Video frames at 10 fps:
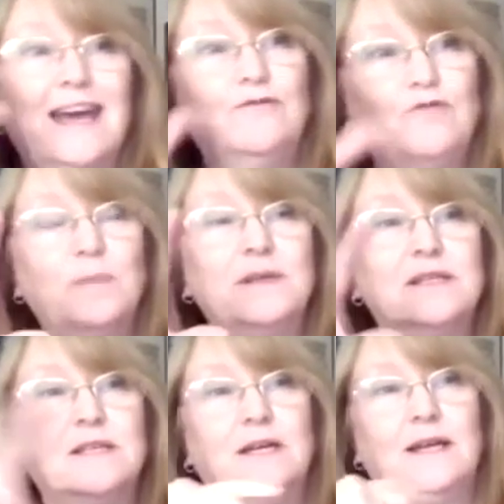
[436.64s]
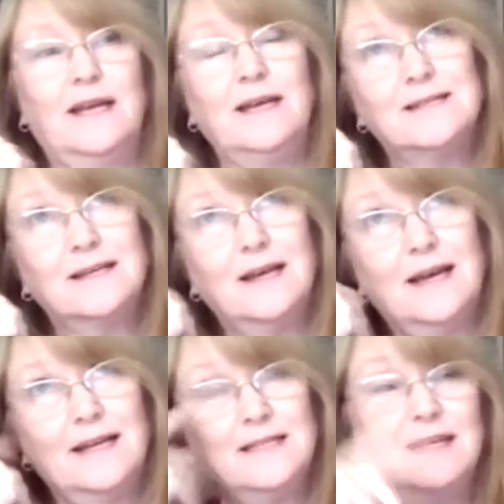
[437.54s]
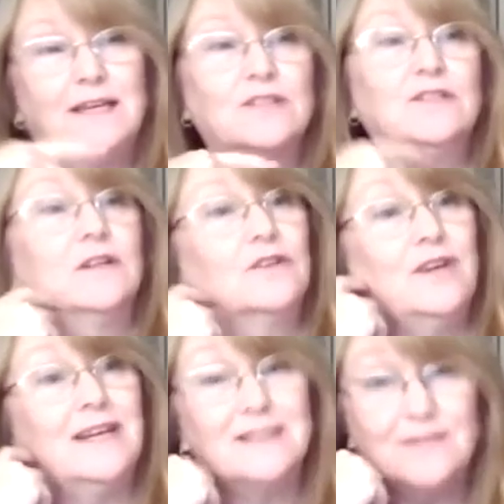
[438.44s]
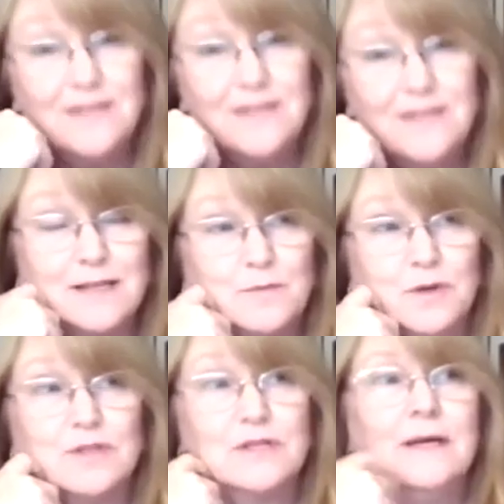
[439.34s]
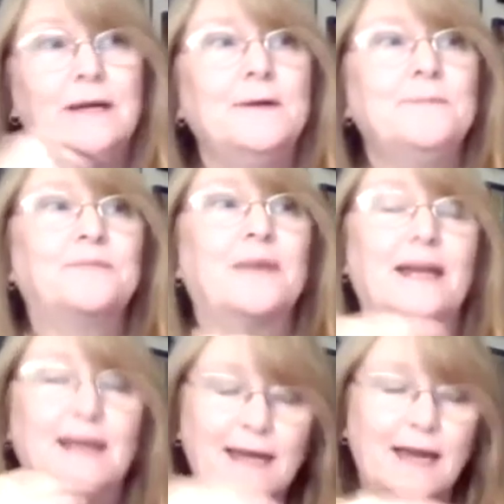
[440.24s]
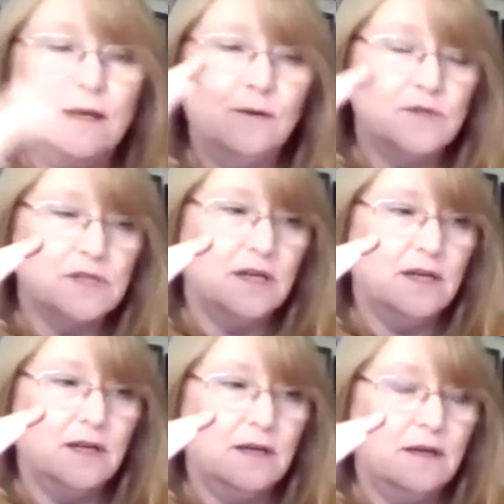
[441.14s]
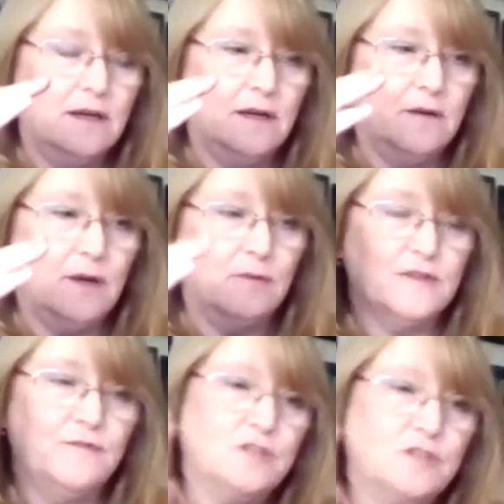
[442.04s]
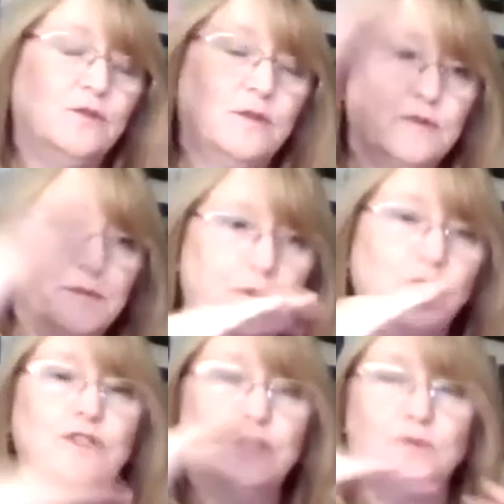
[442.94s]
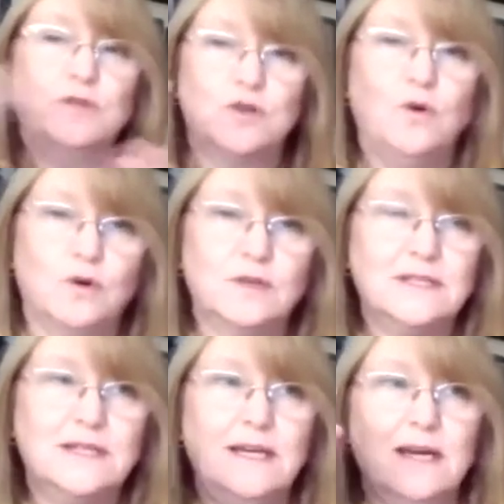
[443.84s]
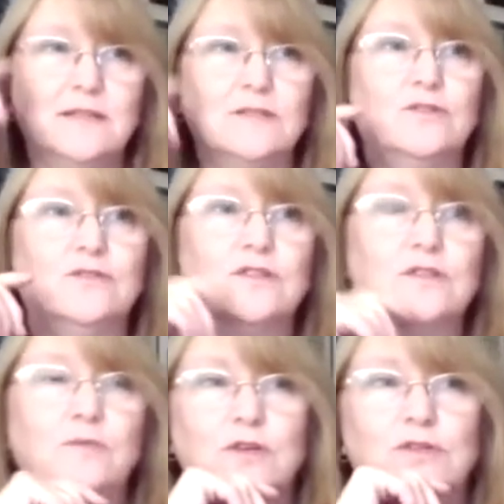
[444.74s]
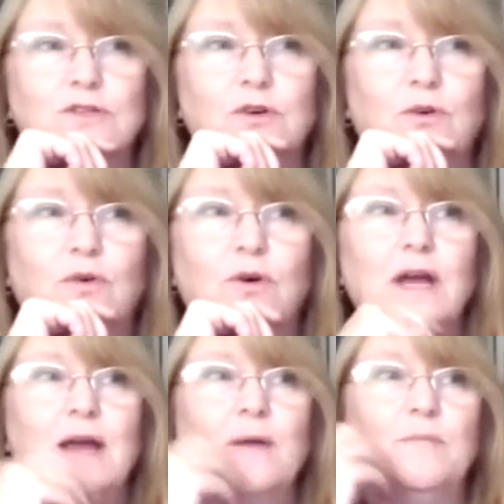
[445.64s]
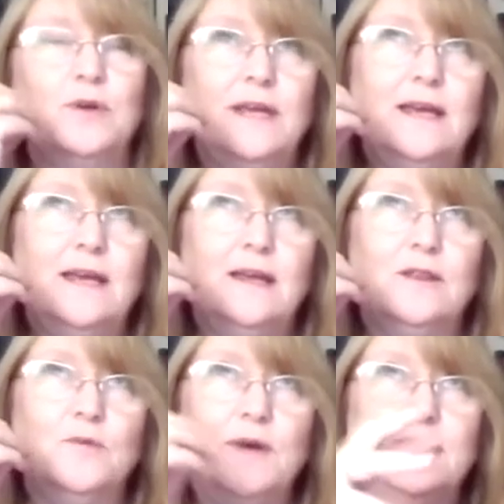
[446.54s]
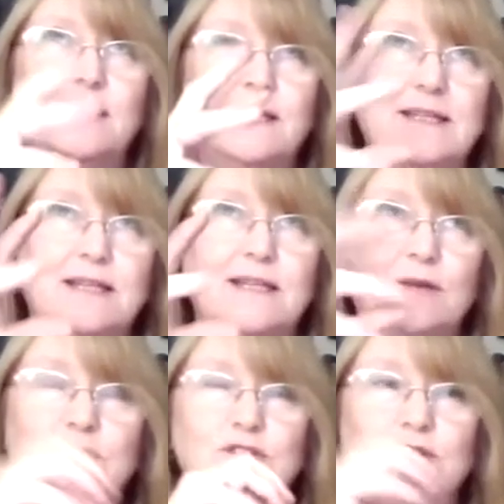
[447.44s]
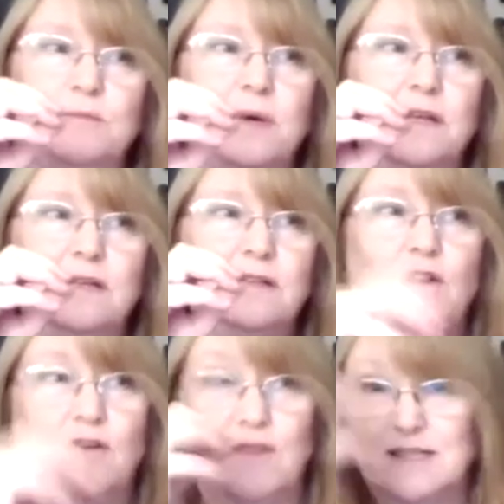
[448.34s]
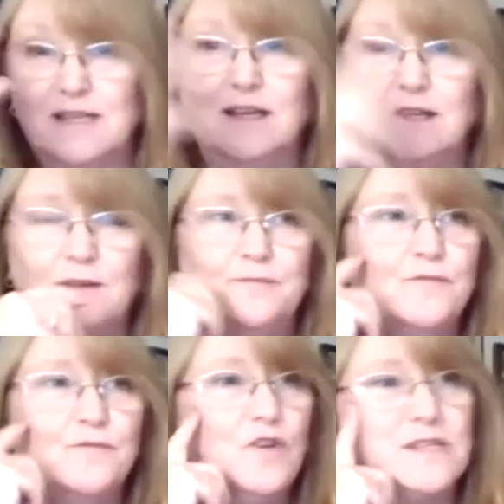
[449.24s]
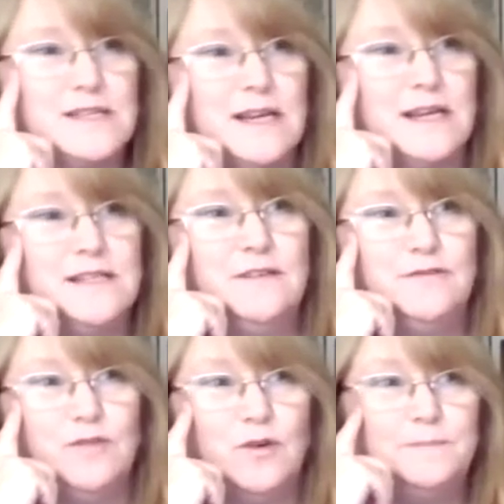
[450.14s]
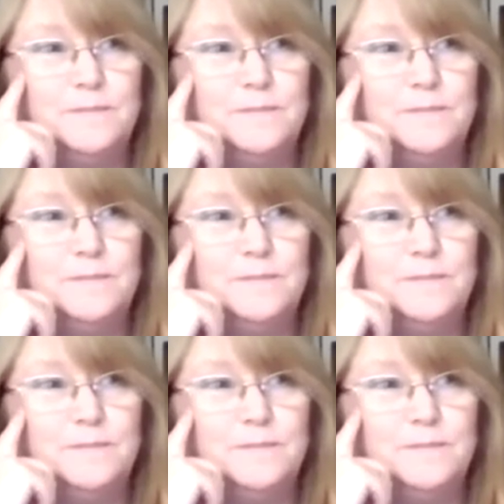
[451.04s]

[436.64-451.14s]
Robinson, and he's a, an education and creativity expert. And again, it was a it, it, was a video that was put to a talk that he had done some years ago. But the way that they did it was done by the RSA, the Royal Society for